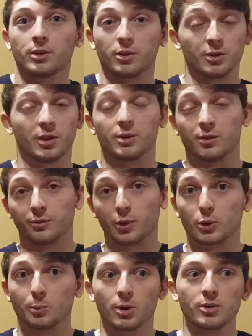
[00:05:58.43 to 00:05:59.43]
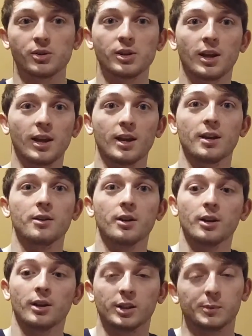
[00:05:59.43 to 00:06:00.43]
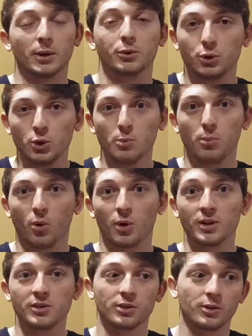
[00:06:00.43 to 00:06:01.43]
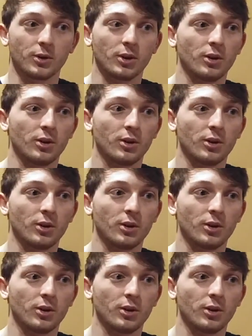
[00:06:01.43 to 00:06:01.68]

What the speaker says: because it's in first person, and it's about two boys.